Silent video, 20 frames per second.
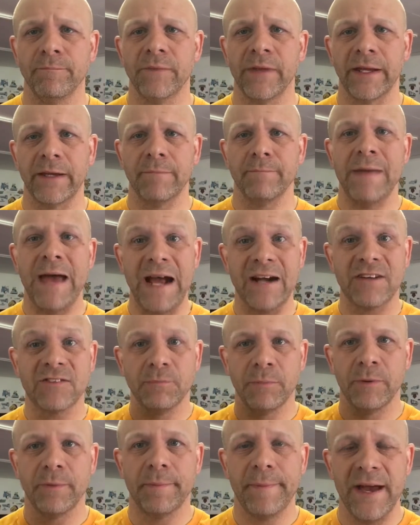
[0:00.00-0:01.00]
like
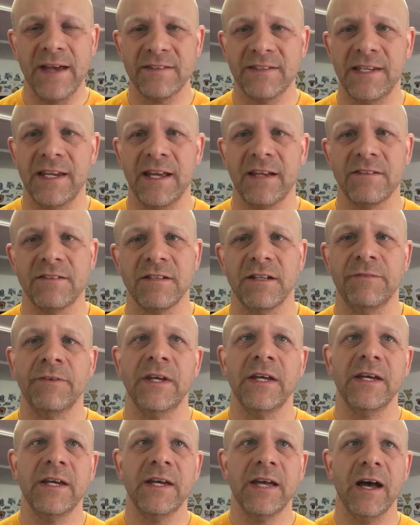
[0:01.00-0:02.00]
maximum capacity on stuff,
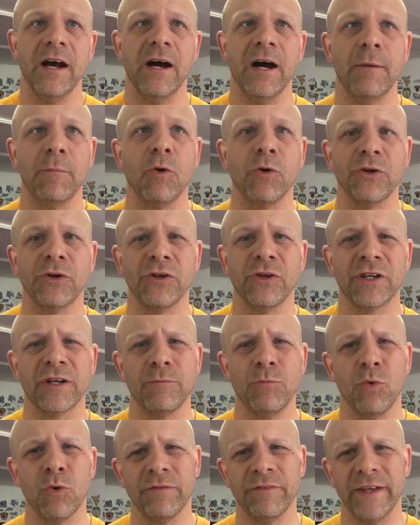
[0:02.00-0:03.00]
or you're looking
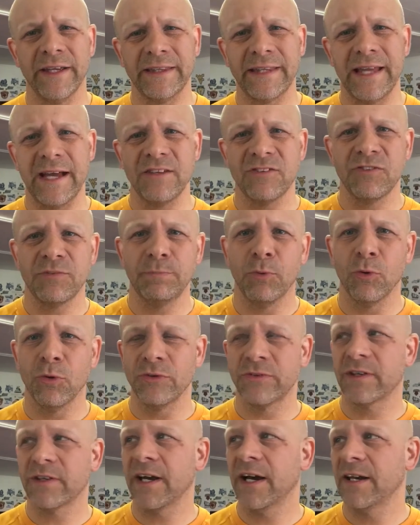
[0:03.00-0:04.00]
more of like that
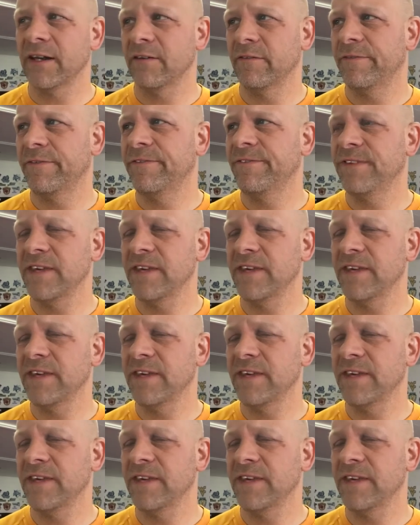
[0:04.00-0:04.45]
sports kind of